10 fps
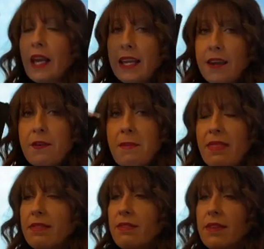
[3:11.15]
And every
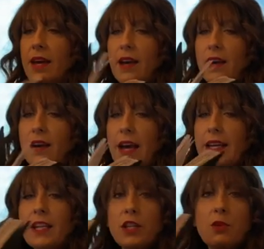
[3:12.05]
month I
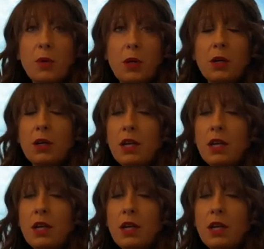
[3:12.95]
get a new book,